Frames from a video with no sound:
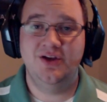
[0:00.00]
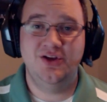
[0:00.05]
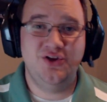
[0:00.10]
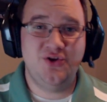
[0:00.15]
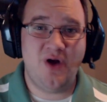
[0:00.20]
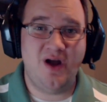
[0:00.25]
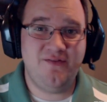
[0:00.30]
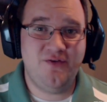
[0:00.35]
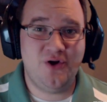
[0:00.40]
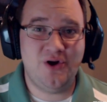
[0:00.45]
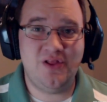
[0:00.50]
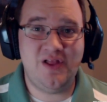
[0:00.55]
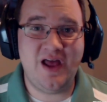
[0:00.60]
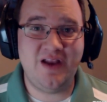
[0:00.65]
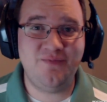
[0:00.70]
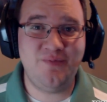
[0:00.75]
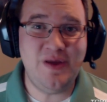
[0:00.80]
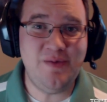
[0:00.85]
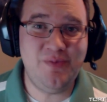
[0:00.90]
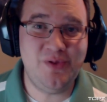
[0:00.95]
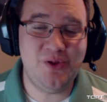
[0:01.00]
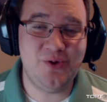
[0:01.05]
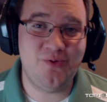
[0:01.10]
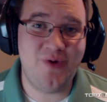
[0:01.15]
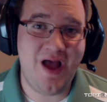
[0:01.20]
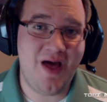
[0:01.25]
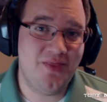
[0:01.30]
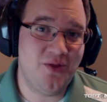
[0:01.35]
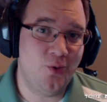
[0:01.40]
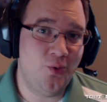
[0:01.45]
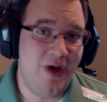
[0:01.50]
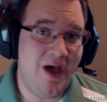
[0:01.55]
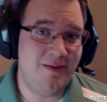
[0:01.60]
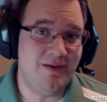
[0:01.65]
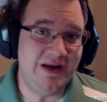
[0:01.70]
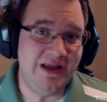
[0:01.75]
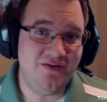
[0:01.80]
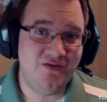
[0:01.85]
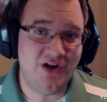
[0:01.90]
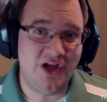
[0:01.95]
You know, I've heard a lot of people around the
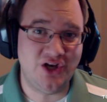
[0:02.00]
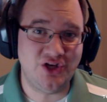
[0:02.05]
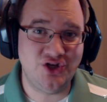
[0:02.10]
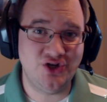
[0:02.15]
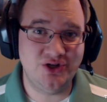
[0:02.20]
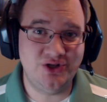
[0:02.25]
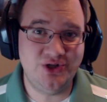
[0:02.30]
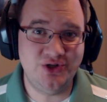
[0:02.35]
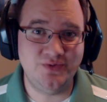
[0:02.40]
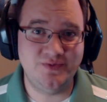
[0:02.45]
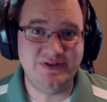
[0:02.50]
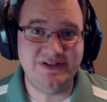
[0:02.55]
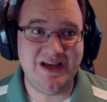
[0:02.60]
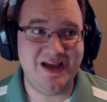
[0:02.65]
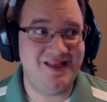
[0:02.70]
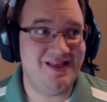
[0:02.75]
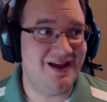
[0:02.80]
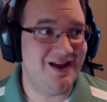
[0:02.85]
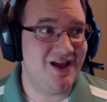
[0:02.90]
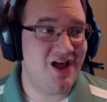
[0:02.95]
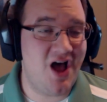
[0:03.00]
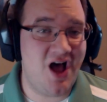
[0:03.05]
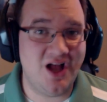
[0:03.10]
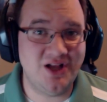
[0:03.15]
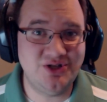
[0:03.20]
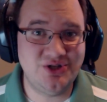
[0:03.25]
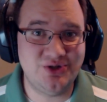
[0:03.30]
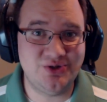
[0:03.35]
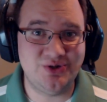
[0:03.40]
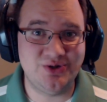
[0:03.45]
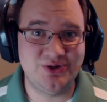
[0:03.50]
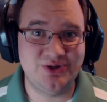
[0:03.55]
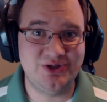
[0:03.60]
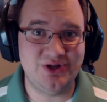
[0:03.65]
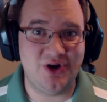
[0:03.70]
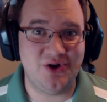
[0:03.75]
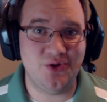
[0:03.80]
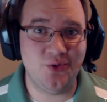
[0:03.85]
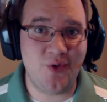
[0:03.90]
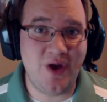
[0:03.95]
web and even on YouTube say that
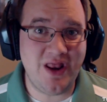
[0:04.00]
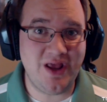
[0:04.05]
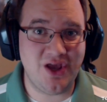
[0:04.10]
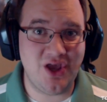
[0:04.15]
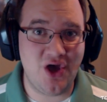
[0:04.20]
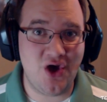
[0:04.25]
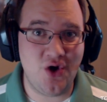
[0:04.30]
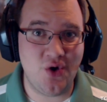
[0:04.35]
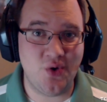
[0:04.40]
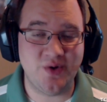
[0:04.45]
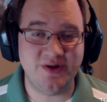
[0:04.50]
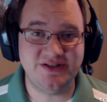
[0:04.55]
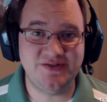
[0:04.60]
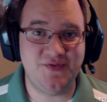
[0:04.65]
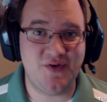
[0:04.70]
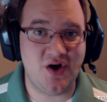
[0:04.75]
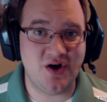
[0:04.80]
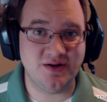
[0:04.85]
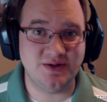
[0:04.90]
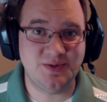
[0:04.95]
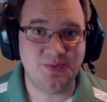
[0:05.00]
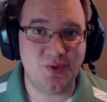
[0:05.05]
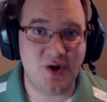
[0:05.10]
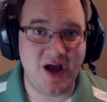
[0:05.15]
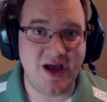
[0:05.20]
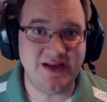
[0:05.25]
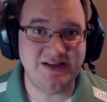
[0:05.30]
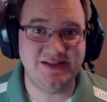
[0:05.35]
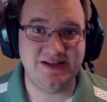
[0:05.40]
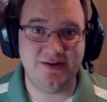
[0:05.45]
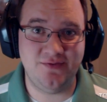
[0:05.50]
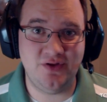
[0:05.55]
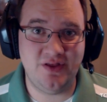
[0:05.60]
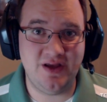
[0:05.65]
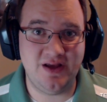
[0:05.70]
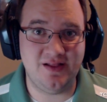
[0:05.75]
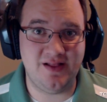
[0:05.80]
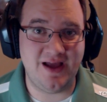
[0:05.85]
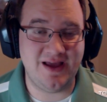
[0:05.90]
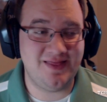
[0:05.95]
consoles are the way to go as far as price and
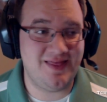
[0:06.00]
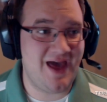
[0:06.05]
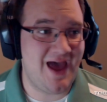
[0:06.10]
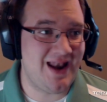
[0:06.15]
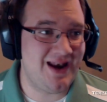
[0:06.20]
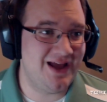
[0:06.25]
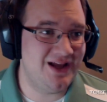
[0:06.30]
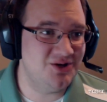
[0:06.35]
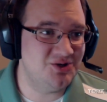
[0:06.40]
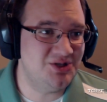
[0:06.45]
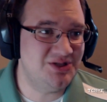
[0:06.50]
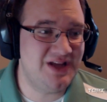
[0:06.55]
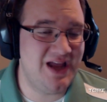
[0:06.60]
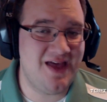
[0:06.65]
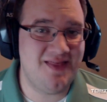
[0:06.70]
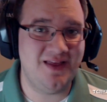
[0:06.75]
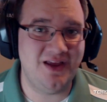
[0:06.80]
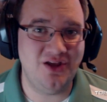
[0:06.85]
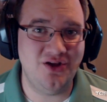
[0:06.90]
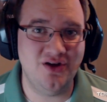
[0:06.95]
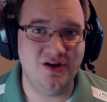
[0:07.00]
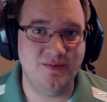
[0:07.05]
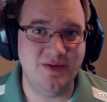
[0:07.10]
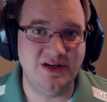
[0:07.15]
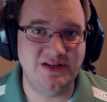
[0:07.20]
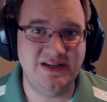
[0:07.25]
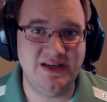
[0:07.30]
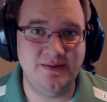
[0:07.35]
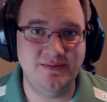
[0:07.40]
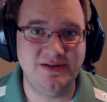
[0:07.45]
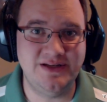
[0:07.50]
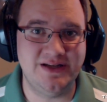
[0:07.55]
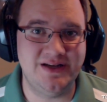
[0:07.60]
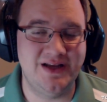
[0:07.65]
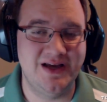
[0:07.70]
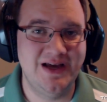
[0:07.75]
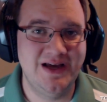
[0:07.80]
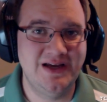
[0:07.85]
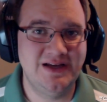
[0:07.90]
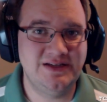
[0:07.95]
everything like that. And I understand that you can be
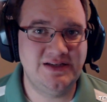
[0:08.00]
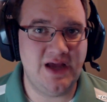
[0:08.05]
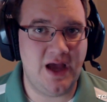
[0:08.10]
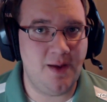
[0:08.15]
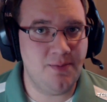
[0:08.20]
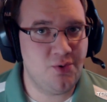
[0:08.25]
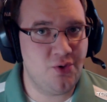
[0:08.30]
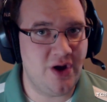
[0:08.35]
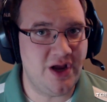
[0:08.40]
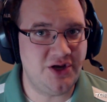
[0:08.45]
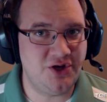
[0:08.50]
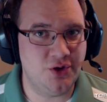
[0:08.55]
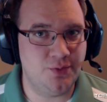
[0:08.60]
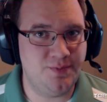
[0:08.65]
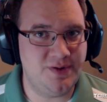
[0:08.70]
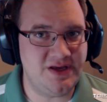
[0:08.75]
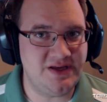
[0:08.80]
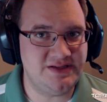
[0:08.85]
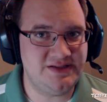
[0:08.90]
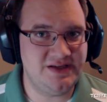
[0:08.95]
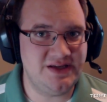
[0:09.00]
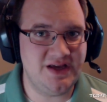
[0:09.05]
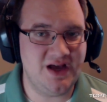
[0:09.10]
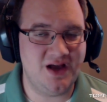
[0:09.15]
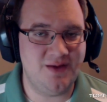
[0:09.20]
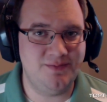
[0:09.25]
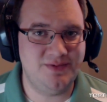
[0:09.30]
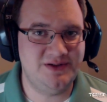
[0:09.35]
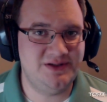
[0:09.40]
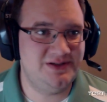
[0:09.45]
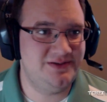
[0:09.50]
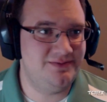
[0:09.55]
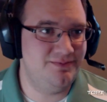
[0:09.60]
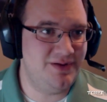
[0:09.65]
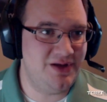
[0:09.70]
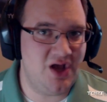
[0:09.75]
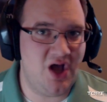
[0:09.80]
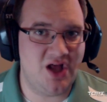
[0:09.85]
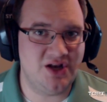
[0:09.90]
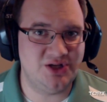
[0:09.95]
tempted to upgrade your PC
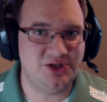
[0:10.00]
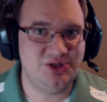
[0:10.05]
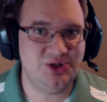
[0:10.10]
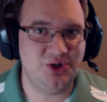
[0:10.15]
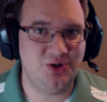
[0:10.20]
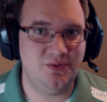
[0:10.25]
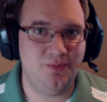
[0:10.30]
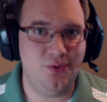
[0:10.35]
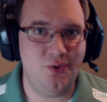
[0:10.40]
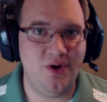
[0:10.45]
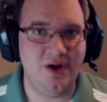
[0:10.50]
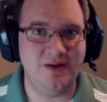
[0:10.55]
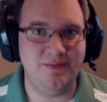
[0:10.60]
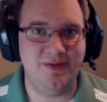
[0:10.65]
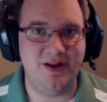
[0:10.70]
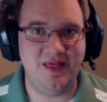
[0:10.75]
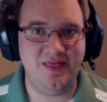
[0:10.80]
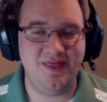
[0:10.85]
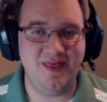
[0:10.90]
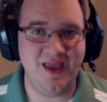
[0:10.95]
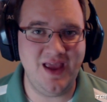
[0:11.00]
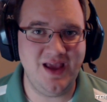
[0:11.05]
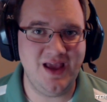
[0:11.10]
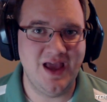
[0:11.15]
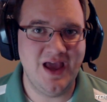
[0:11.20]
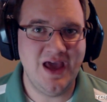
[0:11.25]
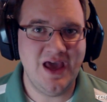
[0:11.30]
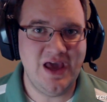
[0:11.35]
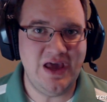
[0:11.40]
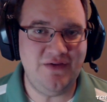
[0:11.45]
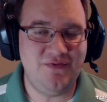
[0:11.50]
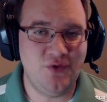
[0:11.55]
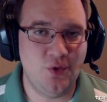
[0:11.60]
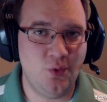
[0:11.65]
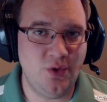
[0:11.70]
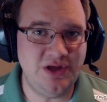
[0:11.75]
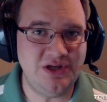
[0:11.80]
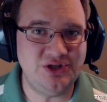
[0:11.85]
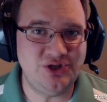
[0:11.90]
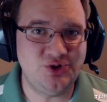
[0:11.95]
beyond a certain point. But I think if
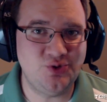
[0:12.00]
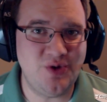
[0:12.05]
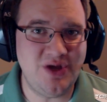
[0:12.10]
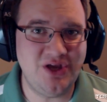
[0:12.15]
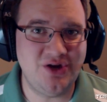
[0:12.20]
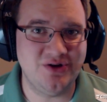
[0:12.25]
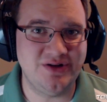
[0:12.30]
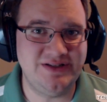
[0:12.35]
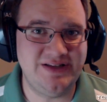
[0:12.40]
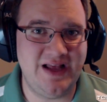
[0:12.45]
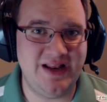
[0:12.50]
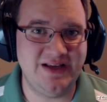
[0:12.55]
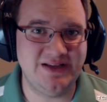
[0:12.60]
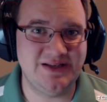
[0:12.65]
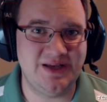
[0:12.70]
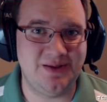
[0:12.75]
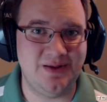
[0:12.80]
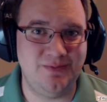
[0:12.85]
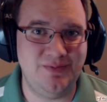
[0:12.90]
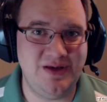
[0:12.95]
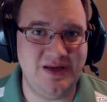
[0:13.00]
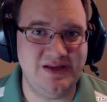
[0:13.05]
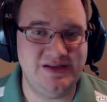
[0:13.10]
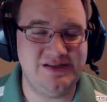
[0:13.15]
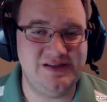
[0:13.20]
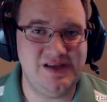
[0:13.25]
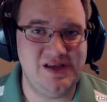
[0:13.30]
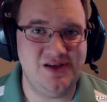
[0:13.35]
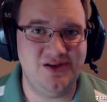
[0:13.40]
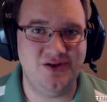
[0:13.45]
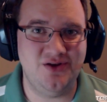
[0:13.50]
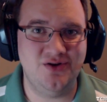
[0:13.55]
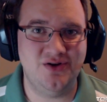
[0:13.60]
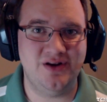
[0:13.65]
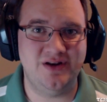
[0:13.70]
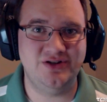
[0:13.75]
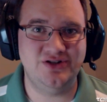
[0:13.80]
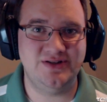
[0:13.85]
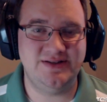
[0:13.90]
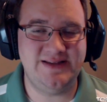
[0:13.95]
you're willing to tweak your settings on the PC, you
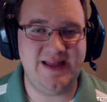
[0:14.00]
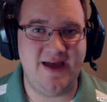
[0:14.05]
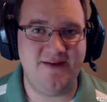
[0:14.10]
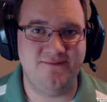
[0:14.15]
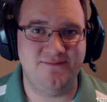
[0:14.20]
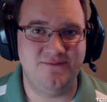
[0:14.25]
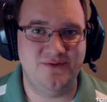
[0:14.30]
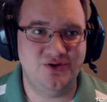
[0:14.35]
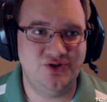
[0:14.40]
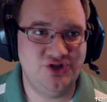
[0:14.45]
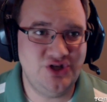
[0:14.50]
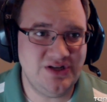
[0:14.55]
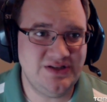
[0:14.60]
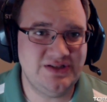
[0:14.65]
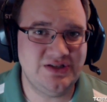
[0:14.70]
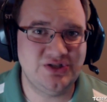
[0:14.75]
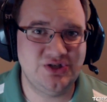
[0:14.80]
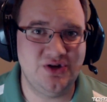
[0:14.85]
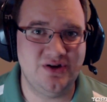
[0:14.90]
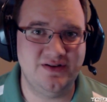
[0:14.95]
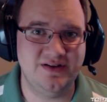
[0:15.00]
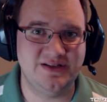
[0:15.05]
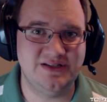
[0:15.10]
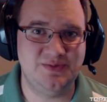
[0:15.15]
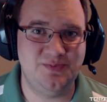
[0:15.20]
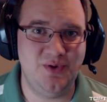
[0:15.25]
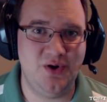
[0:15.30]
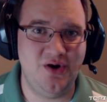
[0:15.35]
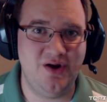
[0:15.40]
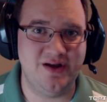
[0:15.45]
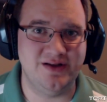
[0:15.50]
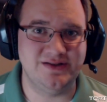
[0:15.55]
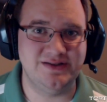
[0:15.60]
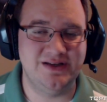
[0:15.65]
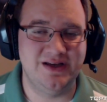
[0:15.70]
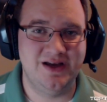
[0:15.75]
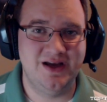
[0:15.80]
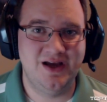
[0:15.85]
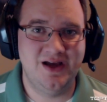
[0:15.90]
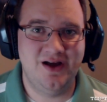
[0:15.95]
can just have just as good an
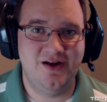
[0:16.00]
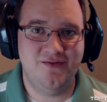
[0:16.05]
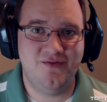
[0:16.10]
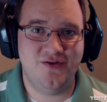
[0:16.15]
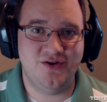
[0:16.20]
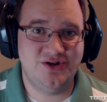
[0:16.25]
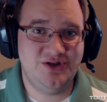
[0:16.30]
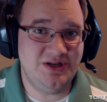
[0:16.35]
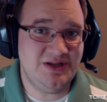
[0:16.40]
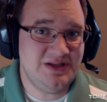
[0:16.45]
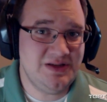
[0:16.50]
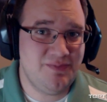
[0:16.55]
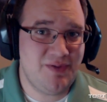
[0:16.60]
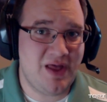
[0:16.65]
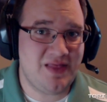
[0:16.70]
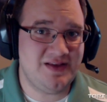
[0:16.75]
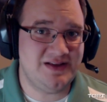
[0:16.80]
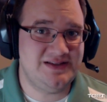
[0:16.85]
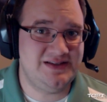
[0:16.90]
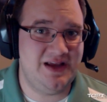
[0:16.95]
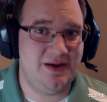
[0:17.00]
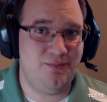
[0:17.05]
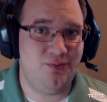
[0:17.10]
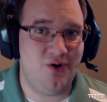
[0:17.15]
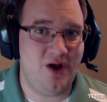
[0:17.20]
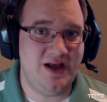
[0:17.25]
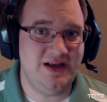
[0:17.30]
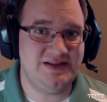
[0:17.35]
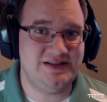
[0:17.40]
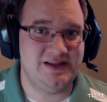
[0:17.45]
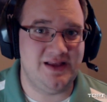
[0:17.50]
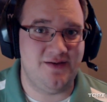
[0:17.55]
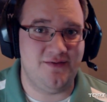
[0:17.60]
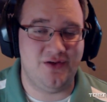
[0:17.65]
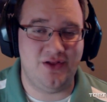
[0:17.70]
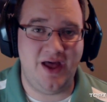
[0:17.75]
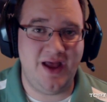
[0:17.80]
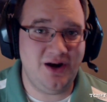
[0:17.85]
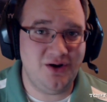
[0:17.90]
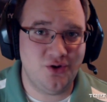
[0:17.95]
experience for just about the same price
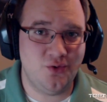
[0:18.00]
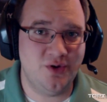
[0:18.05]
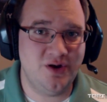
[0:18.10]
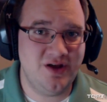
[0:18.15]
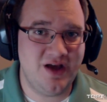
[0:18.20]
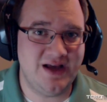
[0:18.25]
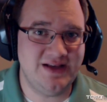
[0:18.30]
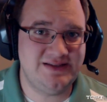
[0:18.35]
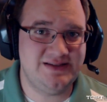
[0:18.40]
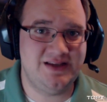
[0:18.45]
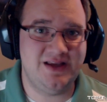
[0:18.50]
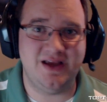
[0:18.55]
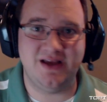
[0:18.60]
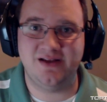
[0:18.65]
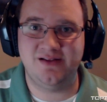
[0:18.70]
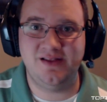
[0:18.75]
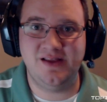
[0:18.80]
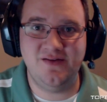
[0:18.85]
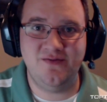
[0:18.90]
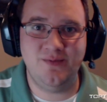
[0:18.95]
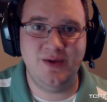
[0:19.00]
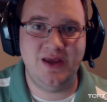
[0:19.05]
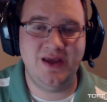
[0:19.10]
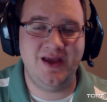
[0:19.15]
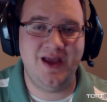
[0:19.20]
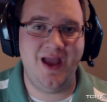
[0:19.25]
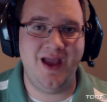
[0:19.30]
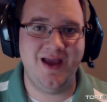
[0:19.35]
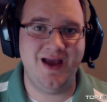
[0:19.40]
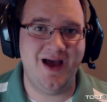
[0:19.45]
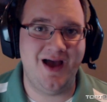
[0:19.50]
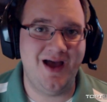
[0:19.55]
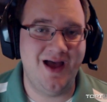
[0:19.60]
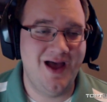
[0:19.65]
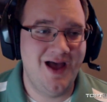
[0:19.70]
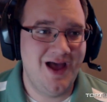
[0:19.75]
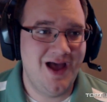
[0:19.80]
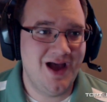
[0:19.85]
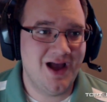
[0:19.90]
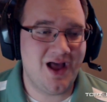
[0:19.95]
level. I don't know. What do you guys think? Leave me a
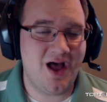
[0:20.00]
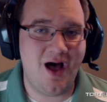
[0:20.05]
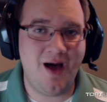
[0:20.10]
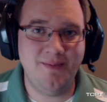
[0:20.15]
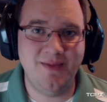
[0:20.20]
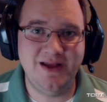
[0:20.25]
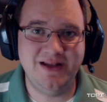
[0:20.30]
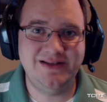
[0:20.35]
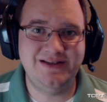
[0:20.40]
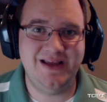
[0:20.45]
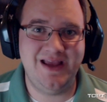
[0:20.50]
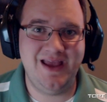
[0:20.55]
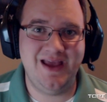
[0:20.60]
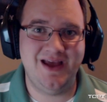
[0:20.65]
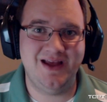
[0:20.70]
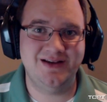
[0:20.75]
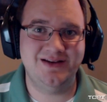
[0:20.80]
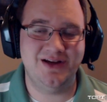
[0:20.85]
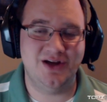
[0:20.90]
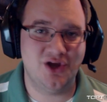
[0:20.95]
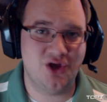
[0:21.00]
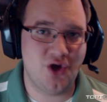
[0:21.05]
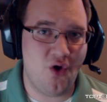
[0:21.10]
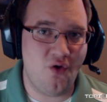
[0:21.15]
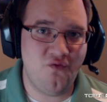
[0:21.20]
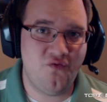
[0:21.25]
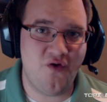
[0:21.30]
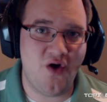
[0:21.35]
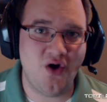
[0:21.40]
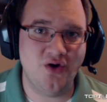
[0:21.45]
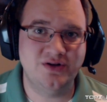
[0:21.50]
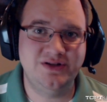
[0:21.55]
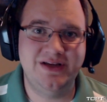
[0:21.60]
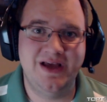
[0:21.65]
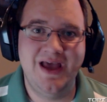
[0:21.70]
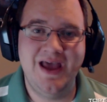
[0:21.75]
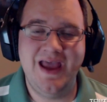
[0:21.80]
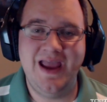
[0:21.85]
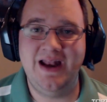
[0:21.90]
comment and go vote.